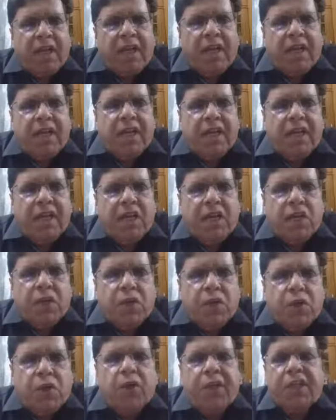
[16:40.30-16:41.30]

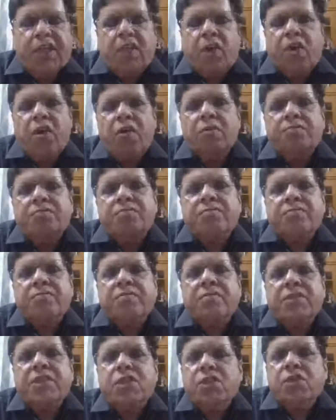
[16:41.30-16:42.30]
eugenol.
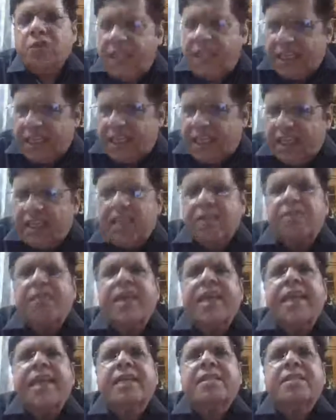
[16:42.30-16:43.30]
These are the
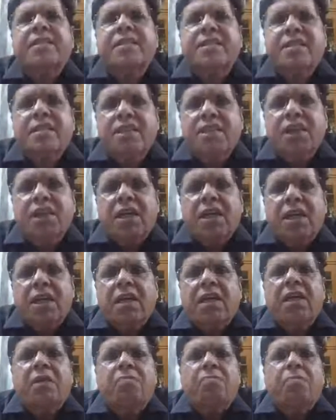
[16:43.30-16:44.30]
various
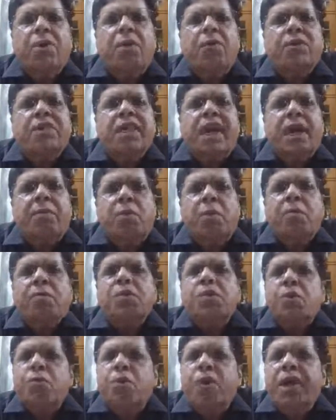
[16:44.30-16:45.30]
compounds.
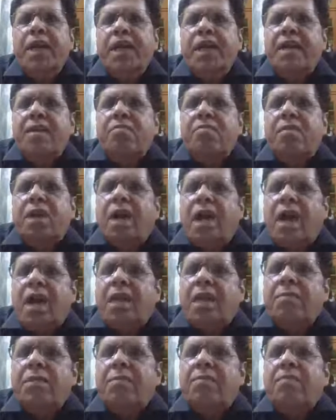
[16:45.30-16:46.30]
Ammonium
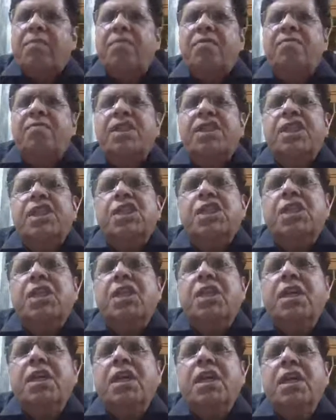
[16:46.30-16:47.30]
cardamom, which is
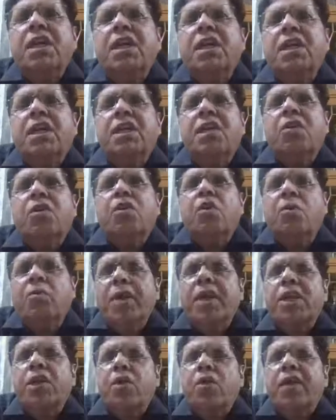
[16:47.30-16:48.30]

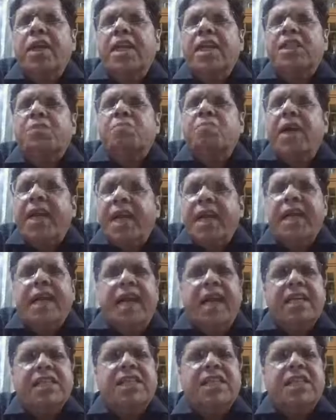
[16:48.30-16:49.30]
commonly known as badi
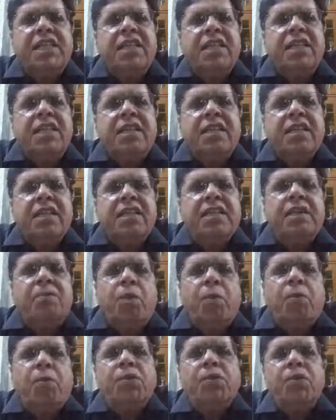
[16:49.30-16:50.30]
ilaichi. This
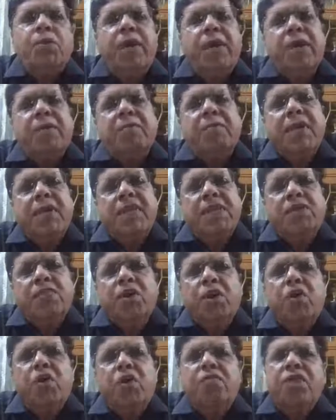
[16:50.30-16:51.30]
ammonium is
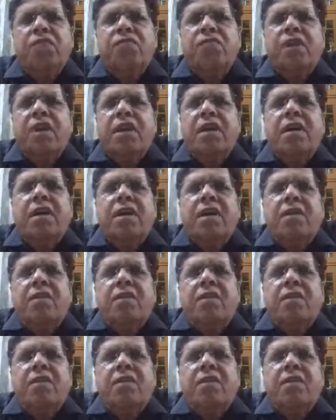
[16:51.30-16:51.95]
one of the world